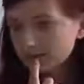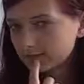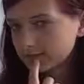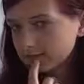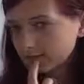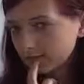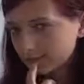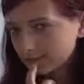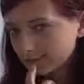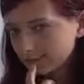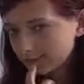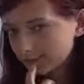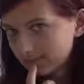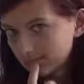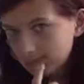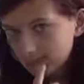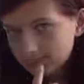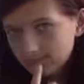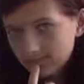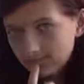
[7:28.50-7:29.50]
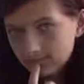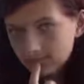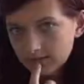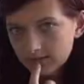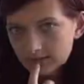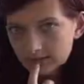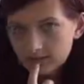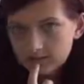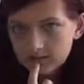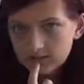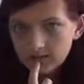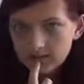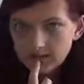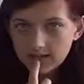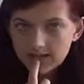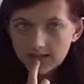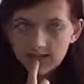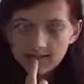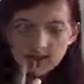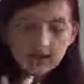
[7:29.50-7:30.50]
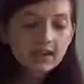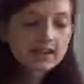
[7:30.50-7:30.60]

It's in the user interface.